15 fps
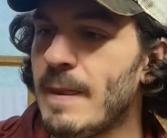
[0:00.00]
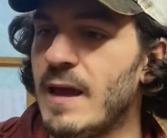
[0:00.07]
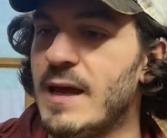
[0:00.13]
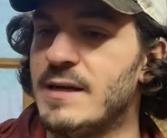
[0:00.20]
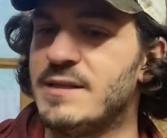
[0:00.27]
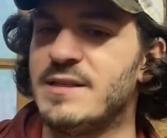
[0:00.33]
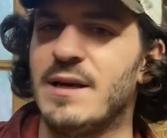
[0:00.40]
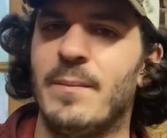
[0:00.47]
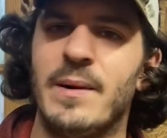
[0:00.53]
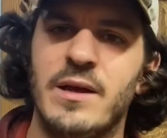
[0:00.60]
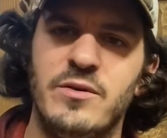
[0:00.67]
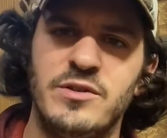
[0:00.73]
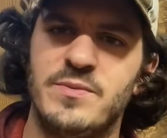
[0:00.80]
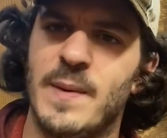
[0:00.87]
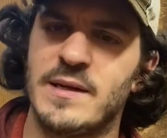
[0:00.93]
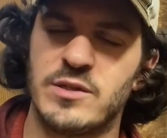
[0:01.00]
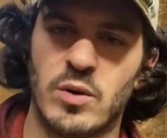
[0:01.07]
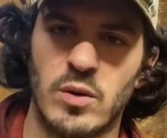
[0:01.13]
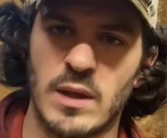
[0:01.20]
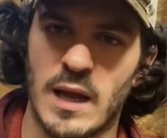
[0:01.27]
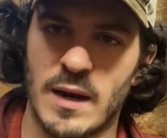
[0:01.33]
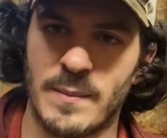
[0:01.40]
is somebody who spends a
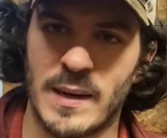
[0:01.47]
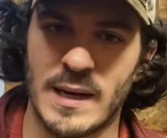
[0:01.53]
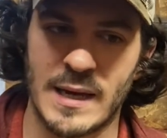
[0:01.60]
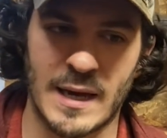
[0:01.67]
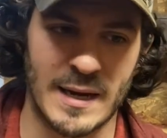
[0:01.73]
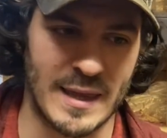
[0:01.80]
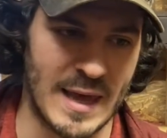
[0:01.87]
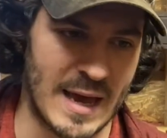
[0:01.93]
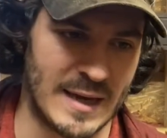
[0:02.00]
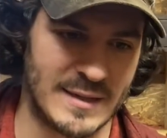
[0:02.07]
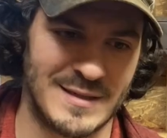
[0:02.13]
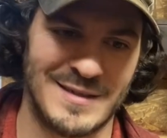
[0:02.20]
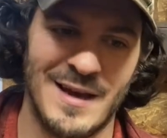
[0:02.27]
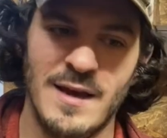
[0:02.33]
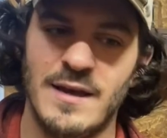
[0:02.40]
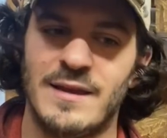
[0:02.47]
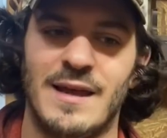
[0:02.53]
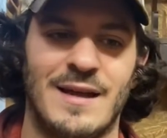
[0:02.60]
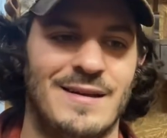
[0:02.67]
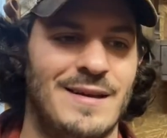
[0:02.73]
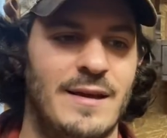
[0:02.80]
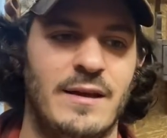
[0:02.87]
whole lot of money on an axe
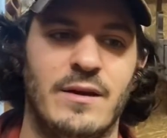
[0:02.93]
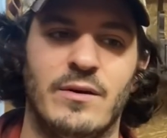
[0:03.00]
that